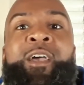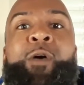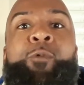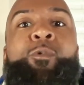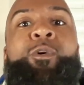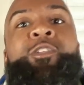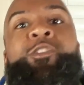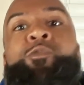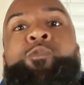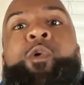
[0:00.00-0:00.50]

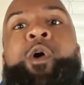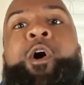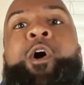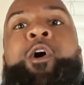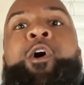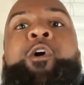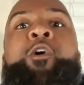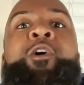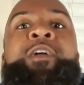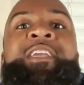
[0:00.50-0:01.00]
Well, you
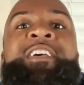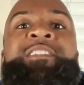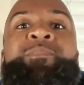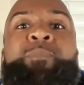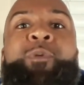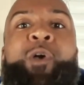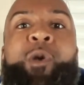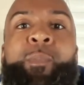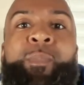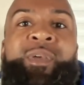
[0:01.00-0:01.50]
all aren't
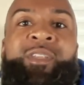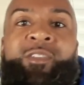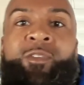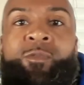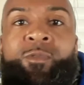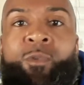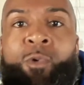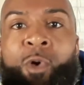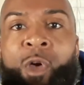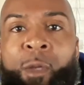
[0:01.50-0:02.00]

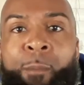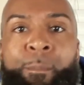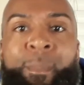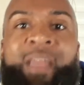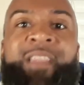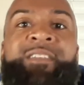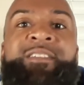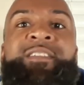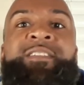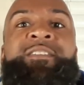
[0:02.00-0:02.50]
experimental
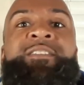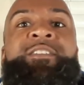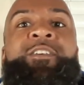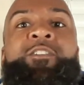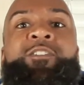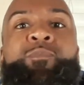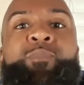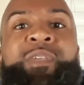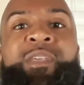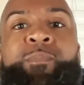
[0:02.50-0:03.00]
medicine
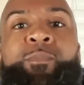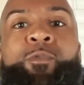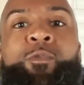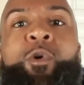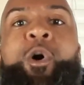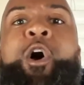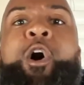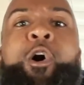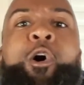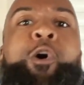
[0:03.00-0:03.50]

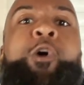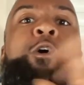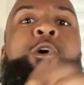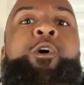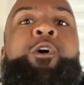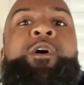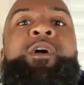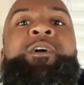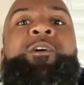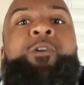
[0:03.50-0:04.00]
salespeople
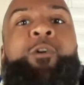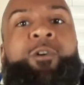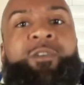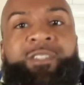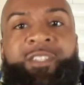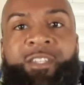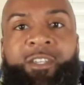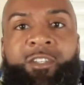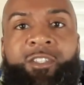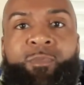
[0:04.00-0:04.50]
or car
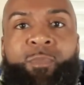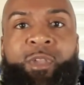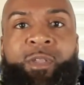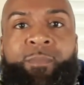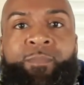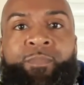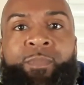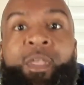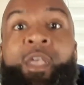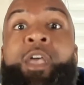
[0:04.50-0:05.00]
salesmen.
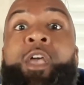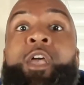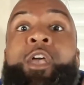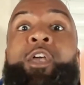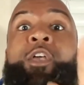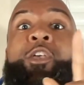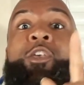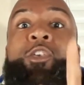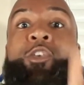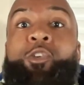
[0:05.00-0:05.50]

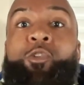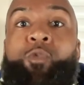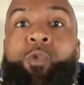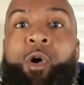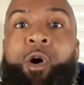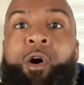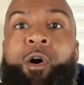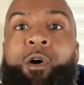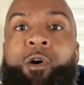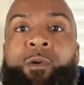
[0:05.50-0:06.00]
You
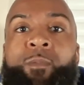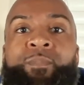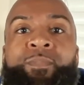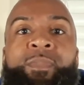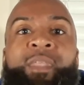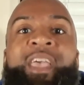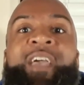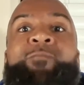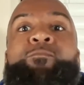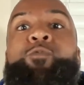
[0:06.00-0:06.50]
all
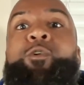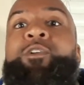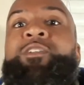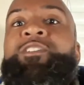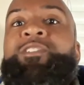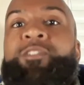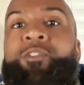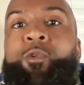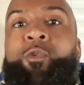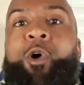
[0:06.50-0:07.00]
have worked
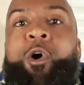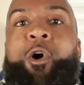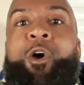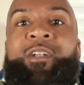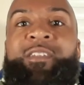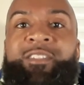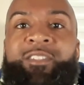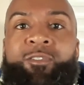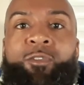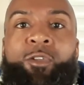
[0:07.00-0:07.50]
so hard
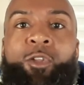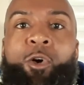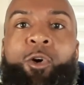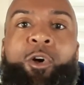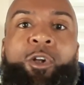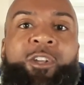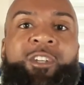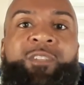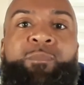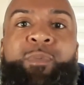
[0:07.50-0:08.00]
and so long
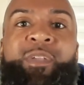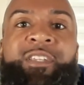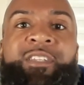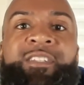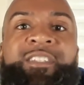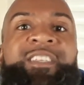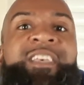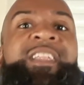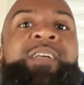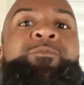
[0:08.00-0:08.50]
on your
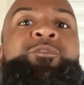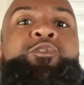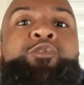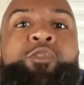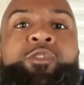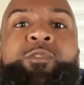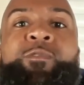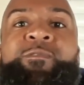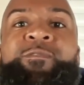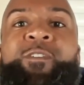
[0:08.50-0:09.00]
speeches that I'm sure
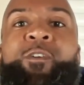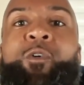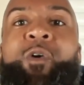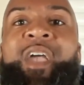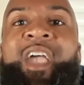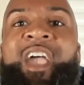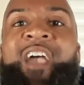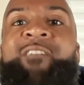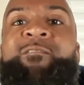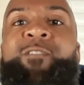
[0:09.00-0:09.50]
you feel
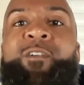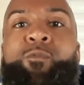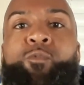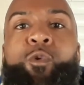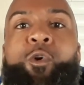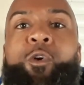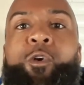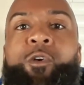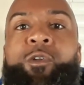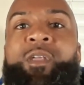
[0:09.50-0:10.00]
every
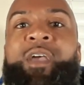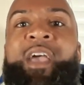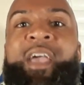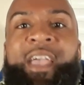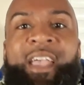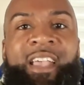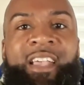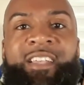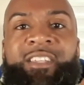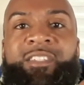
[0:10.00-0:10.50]
word
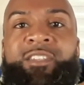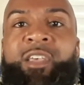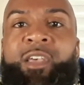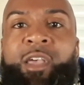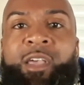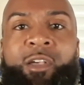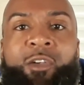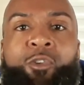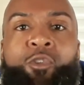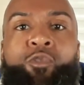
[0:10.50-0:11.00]
is
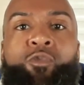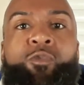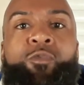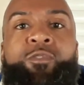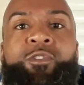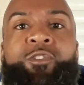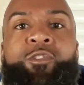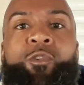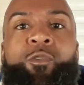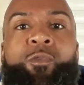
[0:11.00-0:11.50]

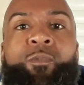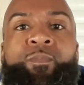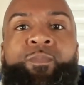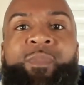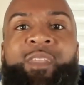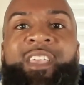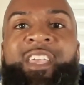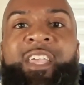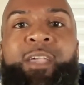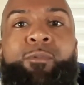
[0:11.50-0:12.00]
crucial,
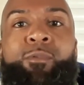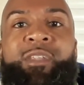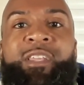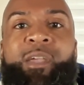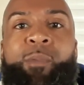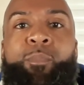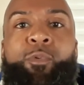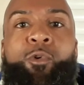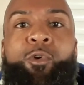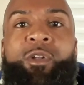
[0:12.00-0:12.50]
equally
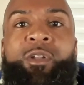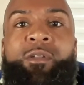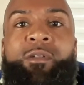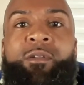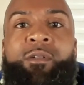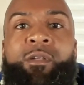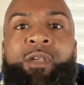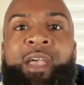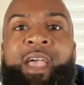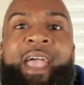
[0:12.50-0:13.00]
important.
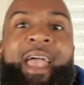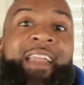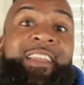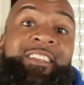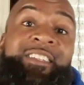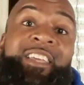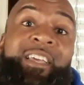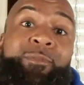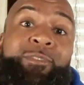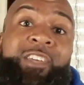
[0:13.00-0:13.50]
At the
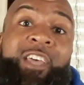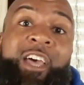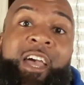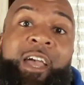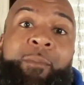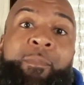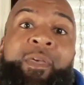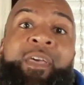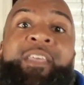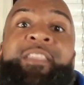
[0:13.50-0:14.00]
same
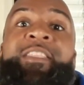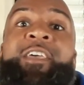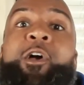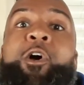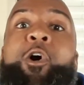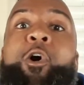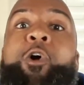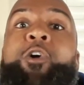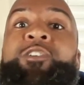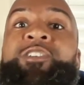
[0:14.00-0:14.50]
time, there
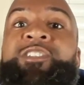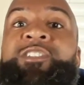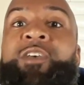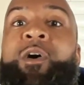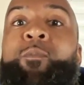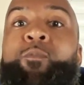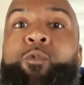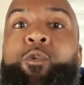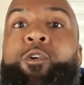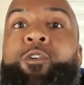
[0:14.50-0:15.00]
are
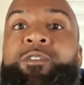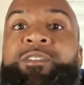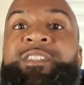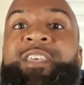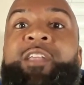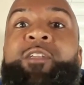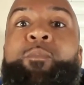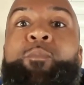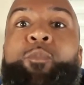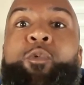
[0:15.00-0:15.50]
some words
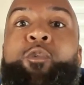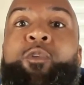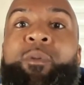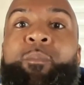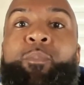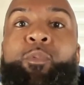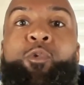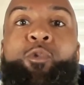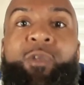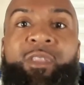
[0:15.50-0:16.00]
that are more
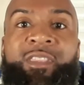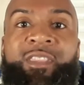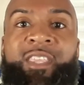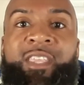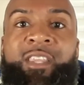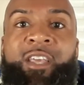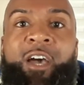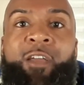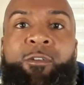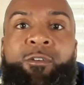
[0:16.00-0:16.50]
important
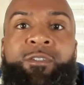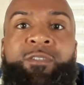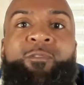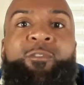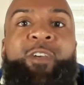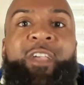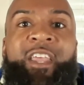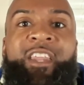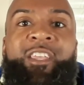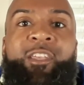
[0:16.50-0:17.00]
than others for
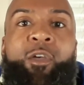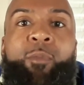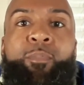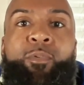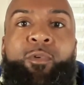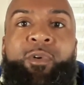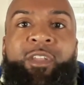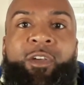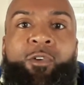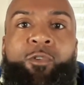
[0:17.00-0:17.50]
getting your
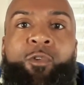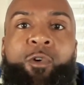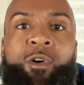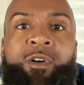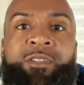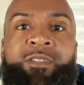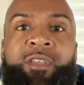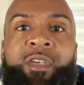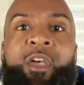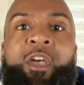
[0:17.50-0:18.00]
point
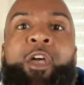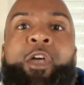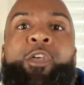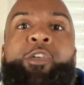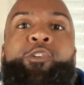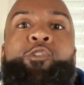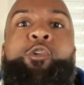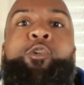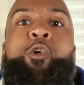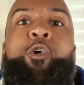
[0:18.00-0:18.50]
across.
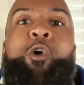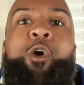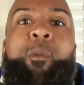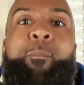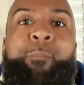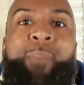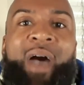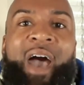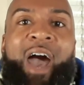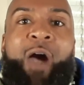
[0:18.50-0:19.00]
Your
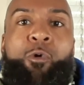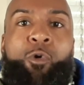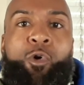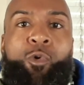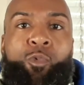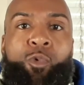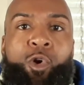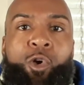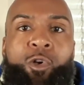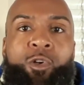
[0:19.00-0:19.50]
power
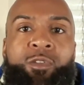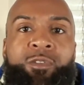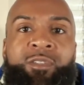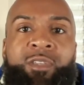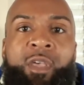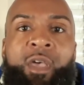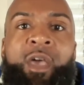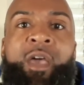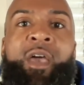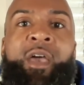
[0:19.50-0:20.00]
words.
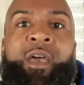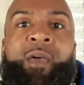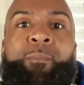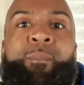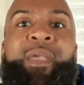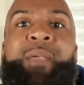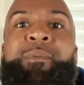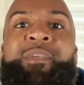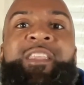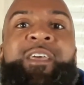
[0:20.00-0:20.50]

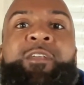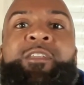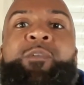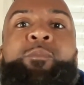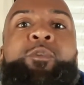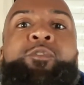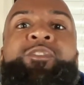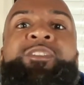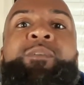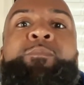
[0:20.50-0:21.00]
Maybe they're the
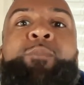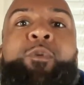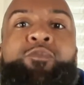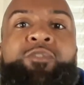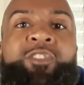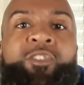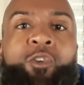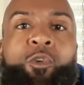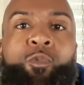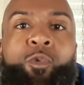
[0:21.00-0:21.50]
most
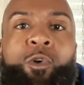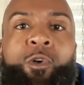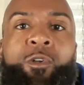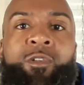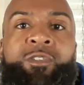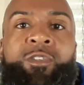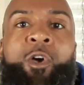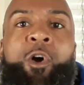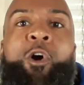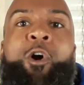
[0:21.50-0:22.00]
emotional
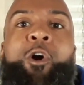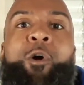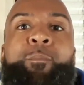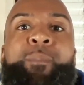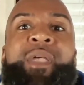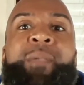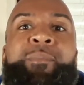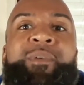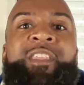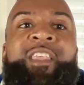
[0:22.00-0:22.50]
words, or
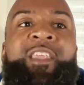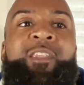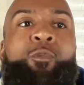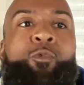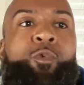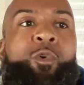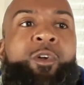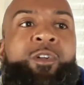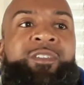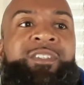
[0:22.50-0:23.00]
maybe they're the
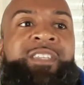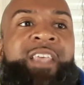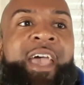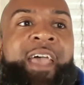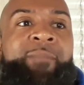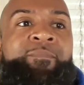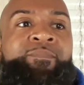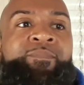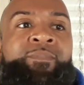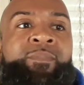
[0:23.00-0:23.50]
words
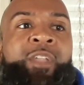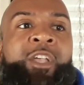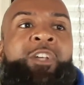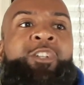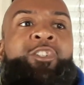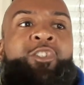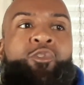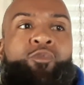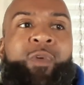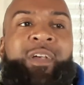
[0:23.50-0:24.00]
that
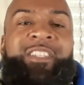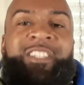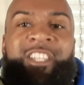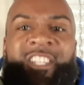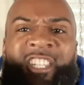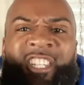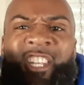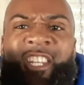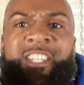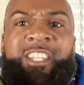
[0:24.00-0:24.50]
stress a
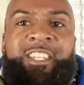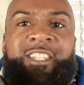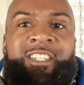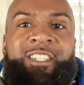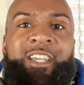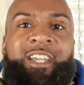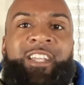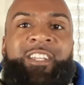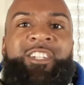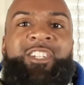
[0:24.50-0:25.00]

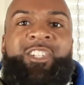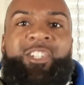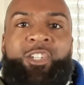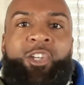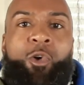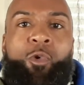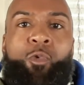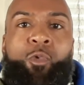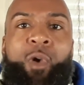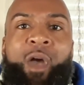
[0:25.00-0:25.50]
statistic and
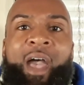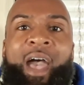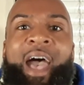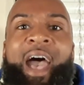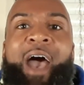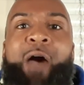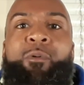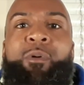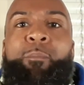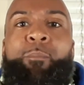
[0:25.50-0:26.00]
show
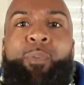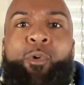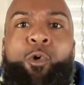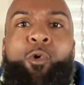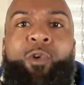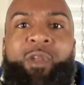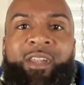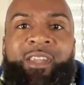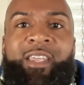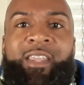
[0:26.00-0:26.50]
how
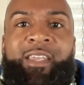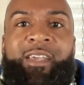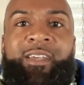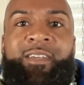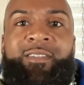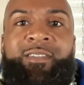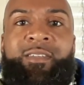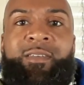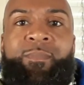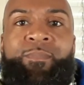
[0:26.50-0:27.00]
important it
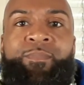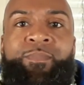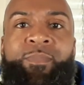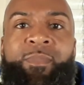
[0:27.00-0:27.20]
is.